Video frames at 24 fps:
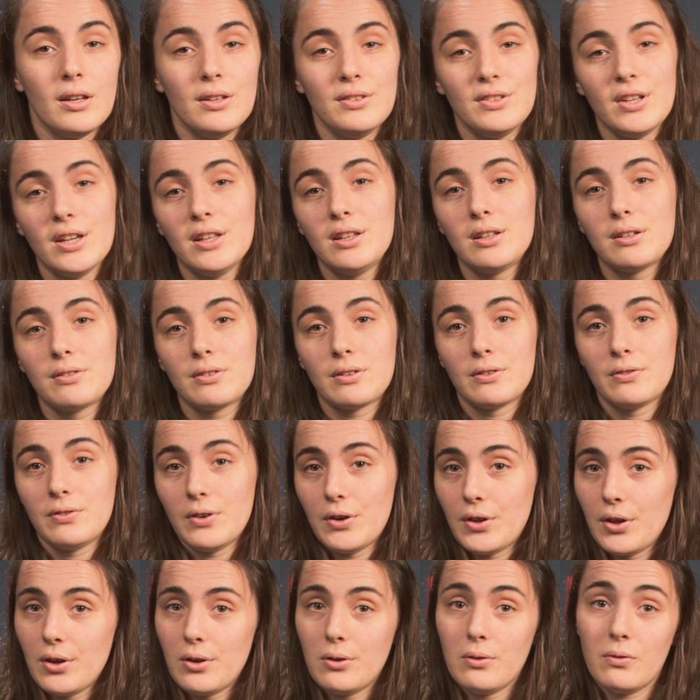Tailored for
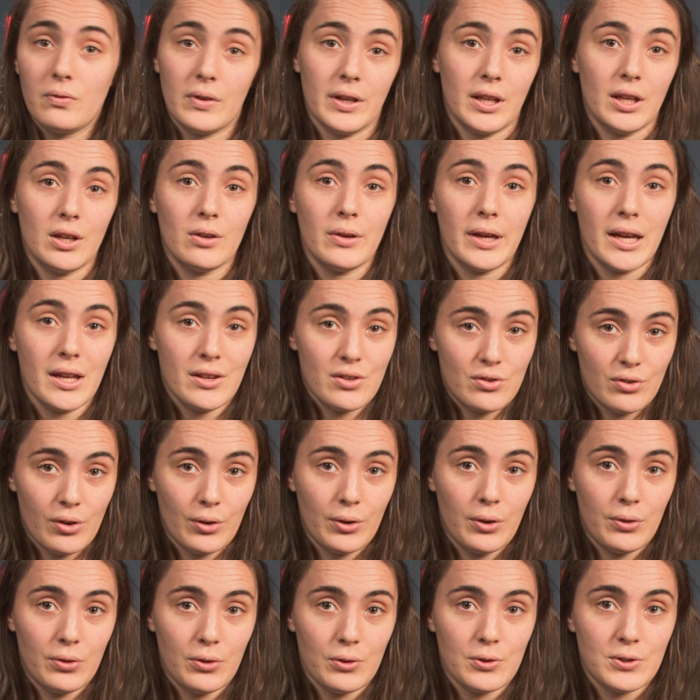photo, video, and drone
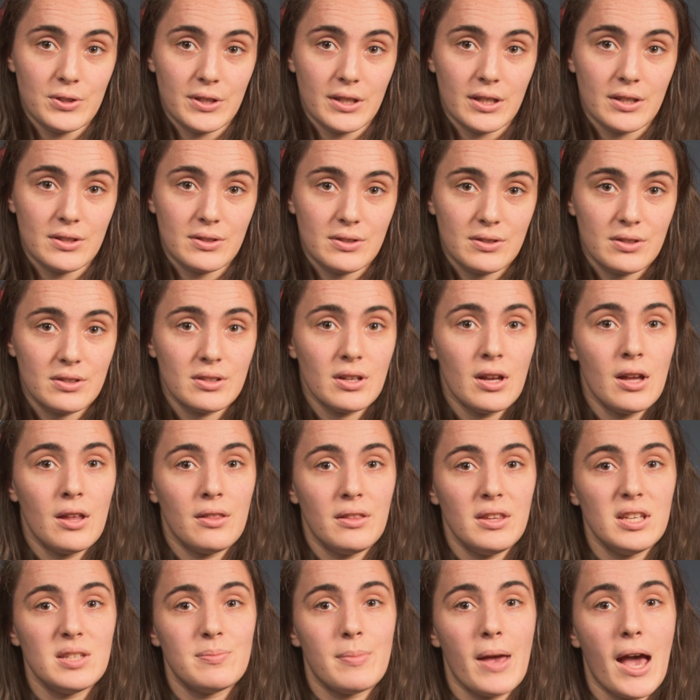enthusiasts,
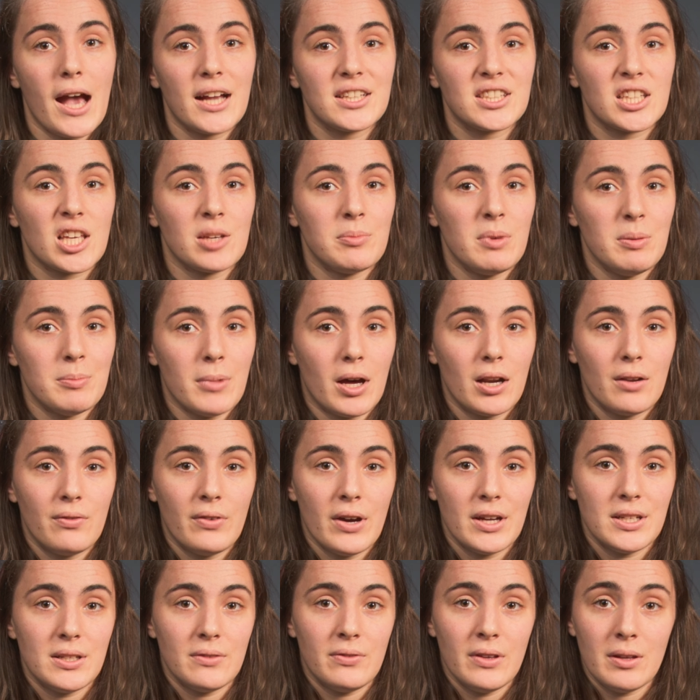these bags can be
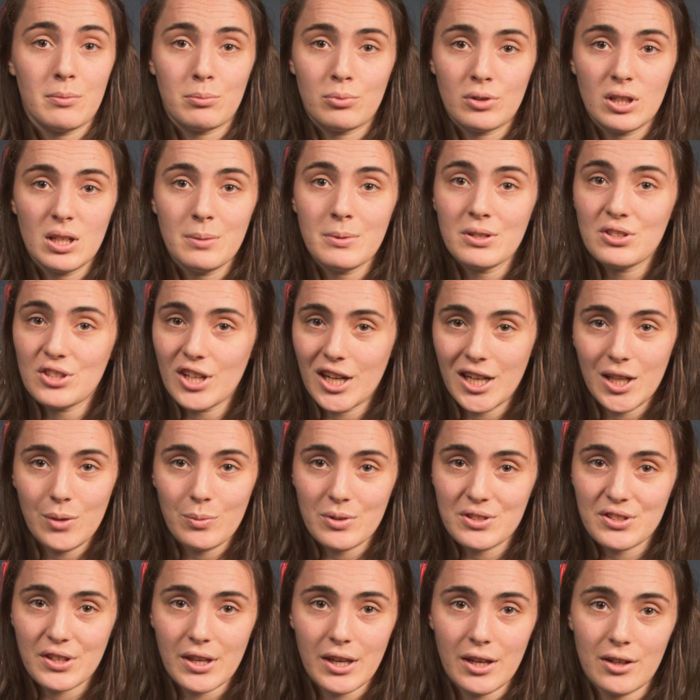modified to fit pretty much
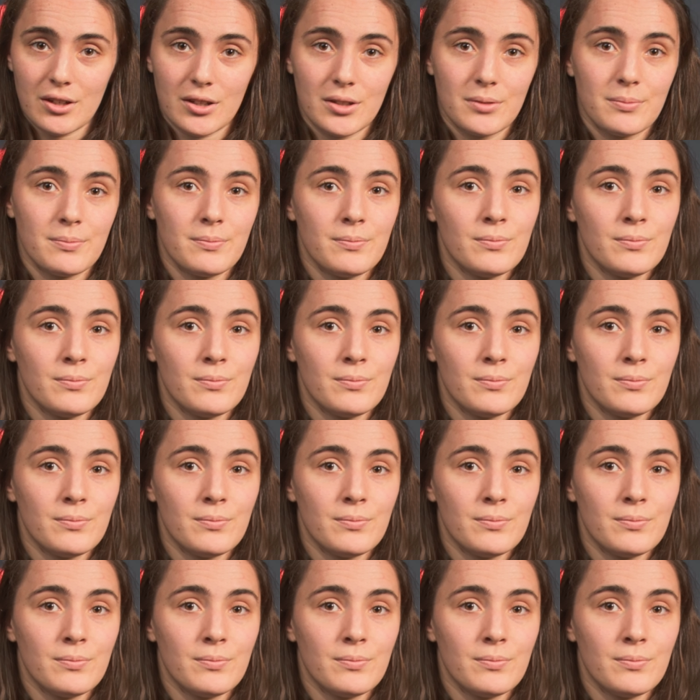anyone's gear.